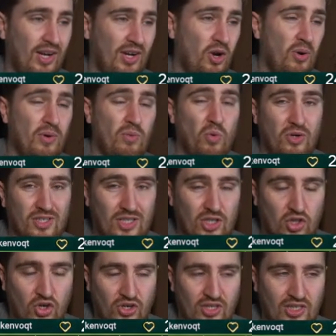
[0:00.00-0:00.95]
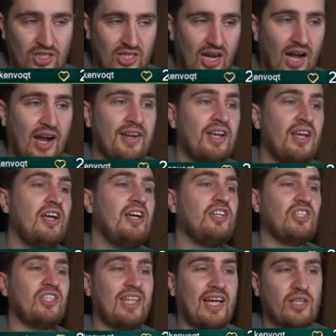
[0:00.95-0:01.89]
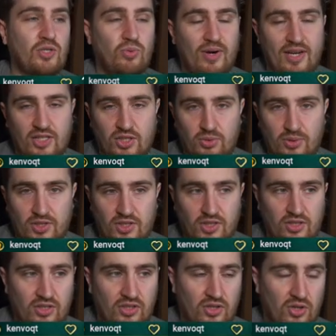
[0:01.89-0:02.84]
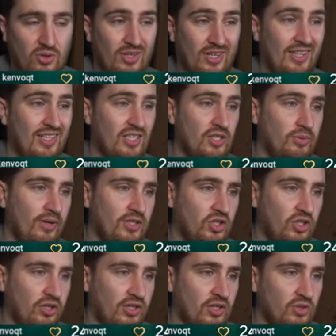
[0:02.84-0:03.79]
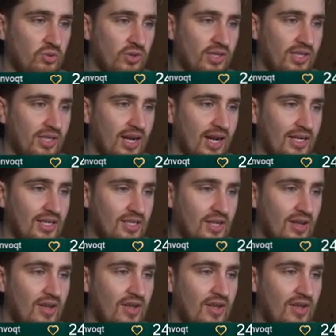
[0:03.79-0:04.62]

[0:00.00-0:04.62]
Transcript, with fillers: I know he wants to cut inside, so that's when I switch to Koundé. This is where jockey's really nice.